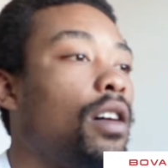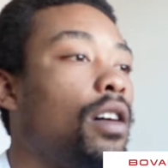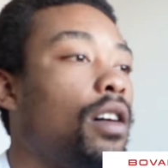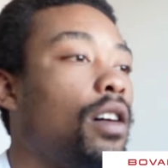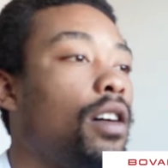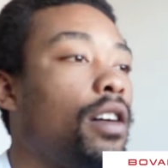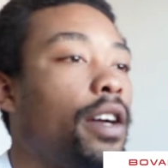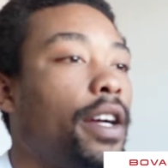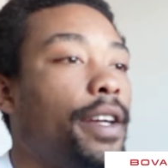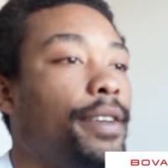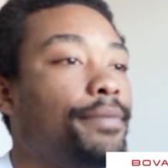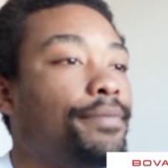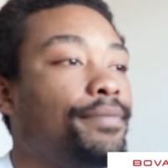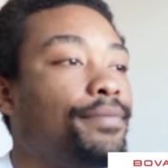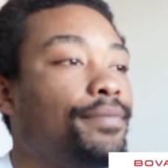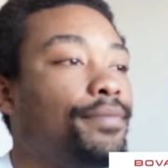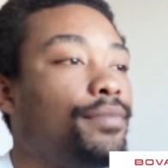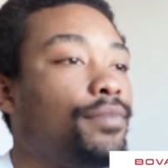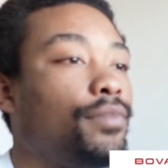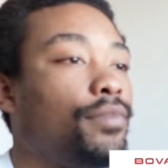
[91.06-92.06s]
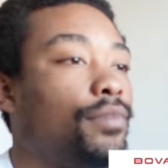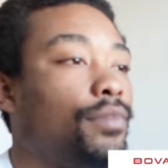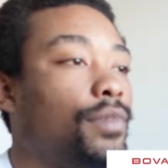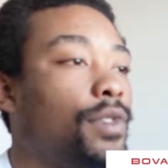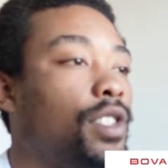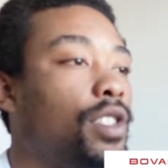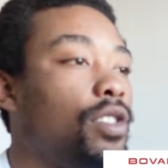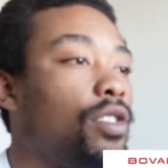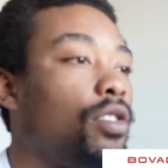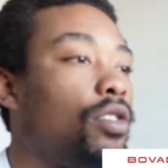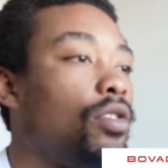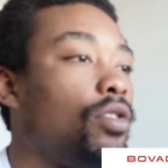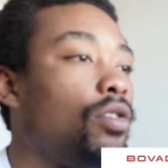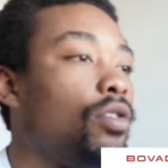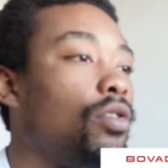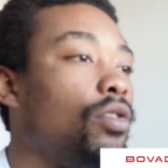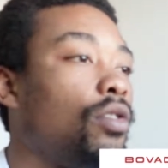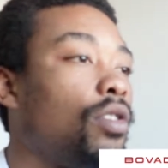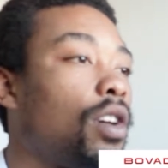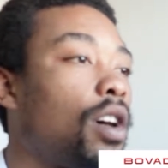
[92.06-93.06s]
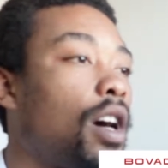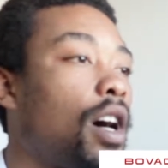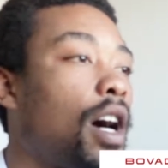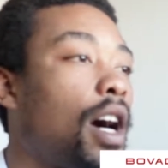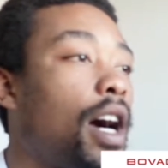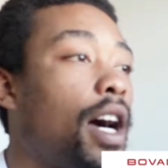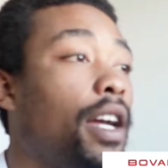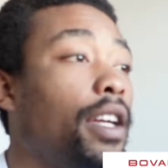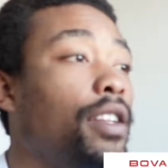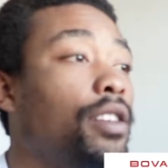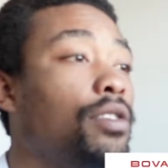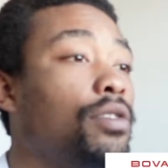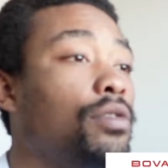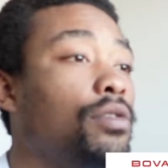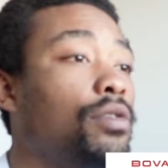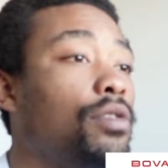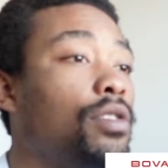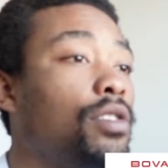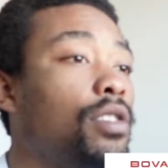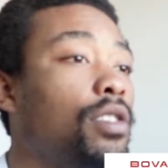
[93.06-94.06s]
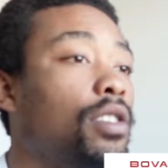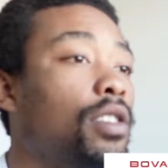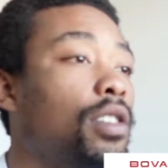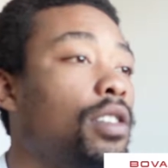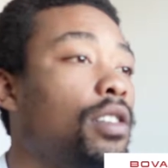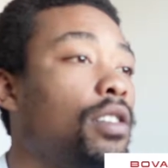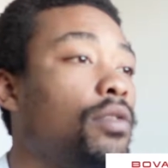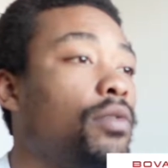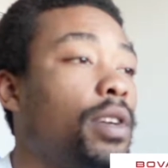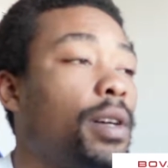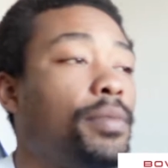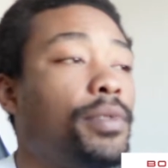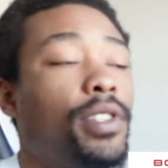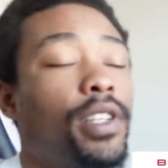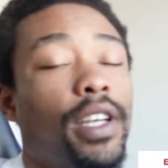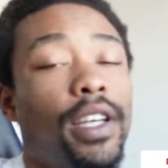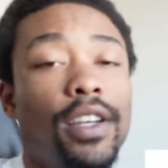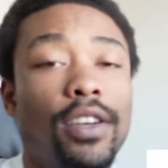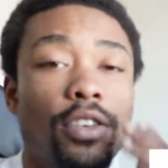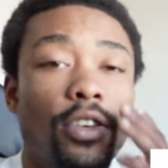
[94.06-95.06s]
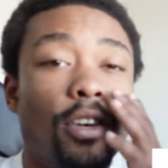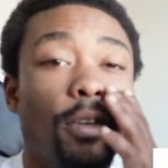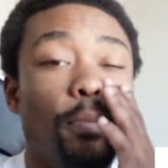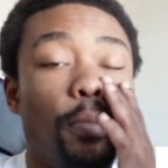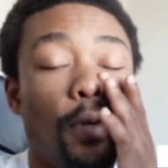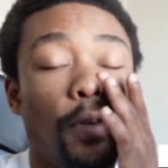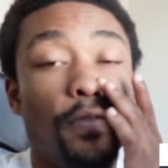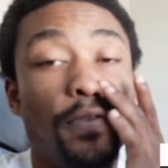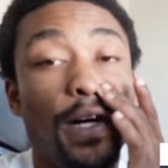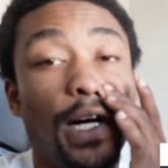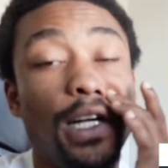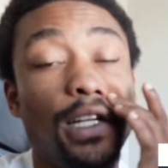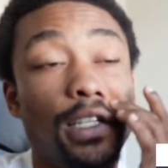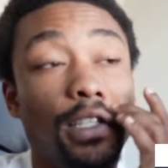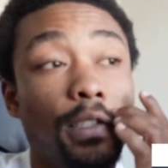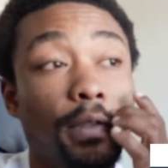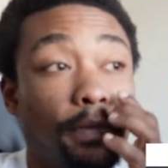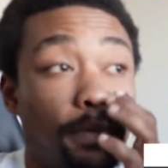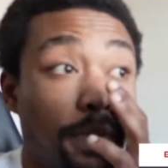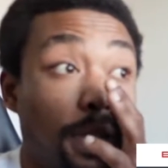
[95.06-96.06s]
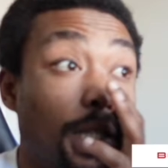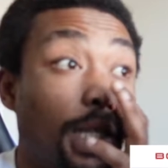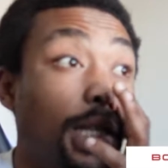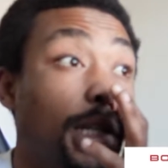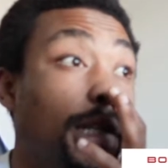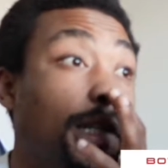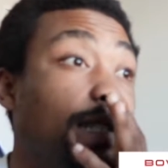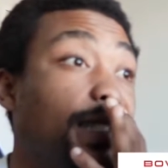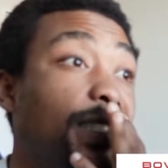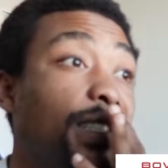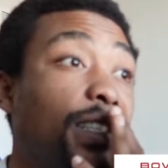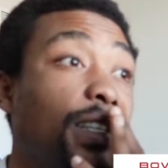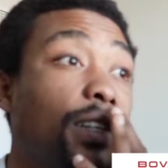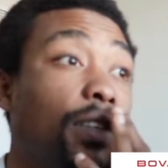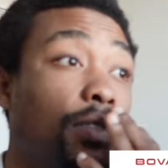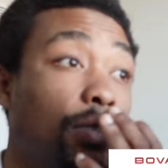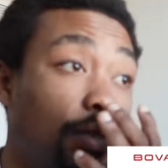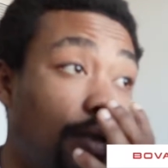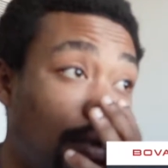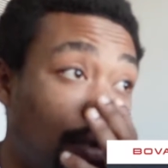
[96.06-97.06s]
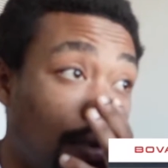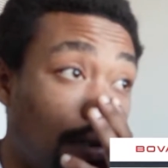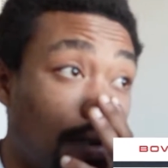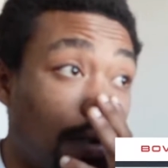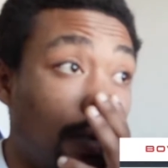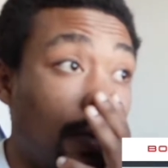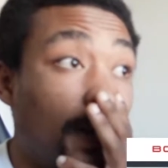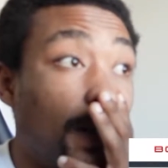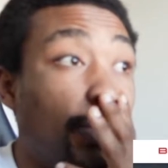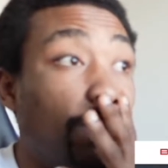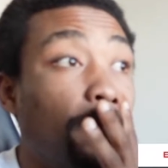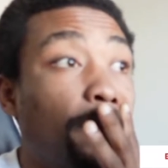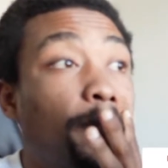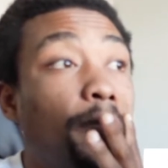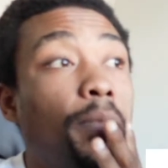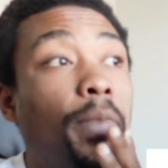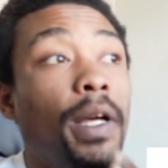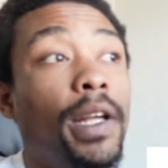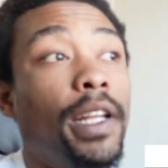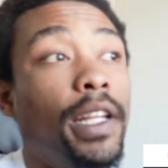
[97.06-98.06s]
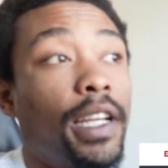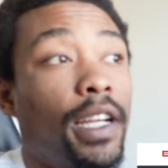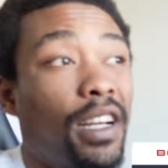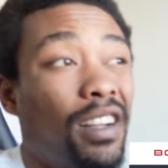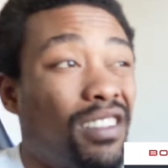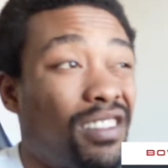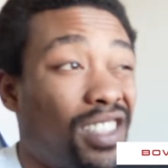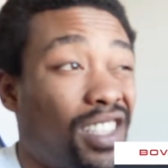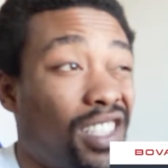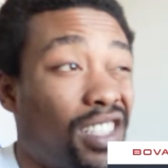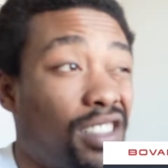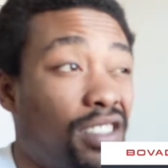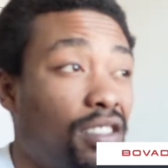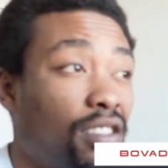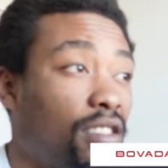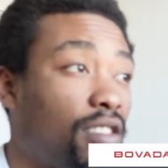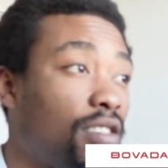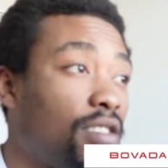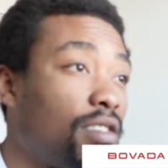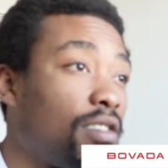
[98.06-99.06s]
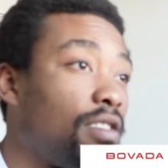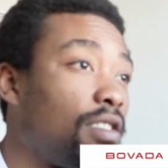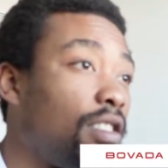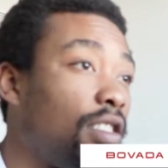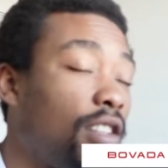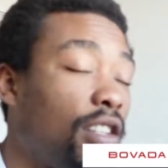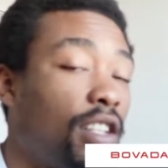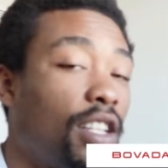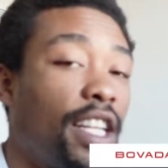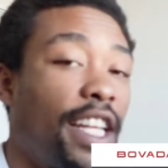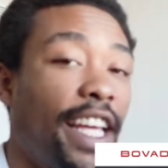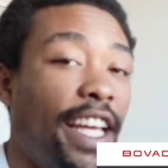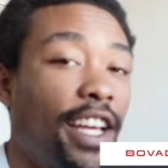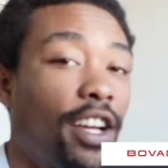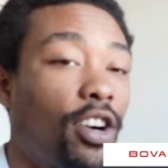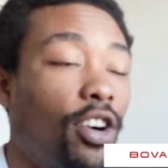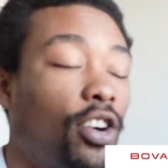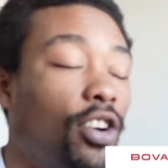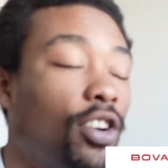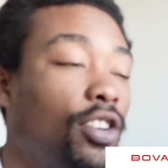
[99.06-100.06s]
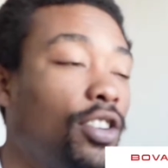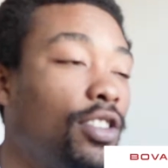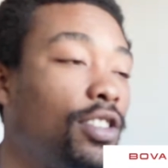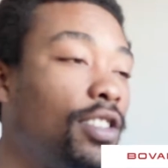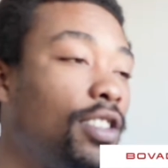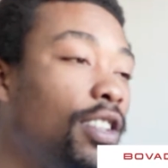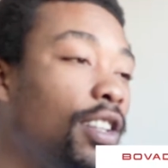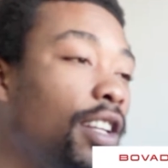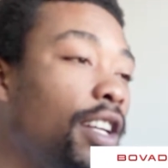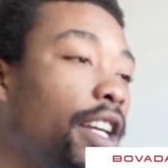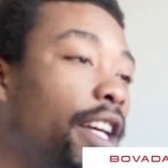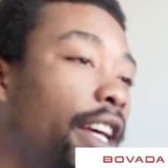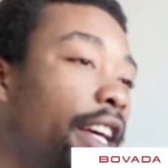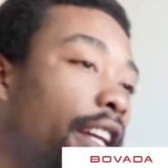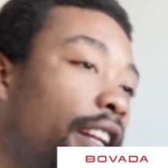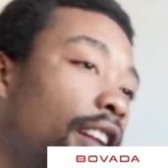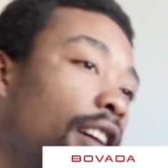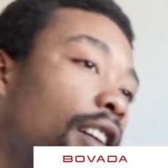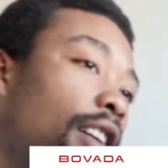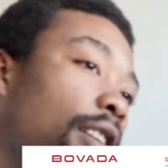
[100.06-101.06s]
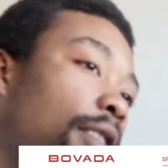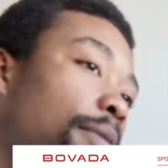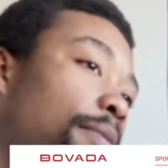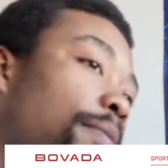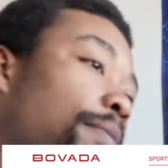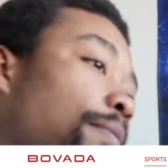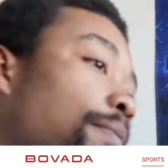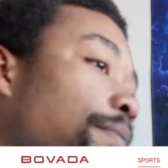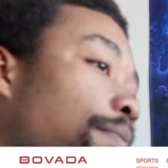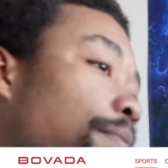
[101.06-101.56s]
All right. So I use a website called Bovada because, betting I don't think is legal. And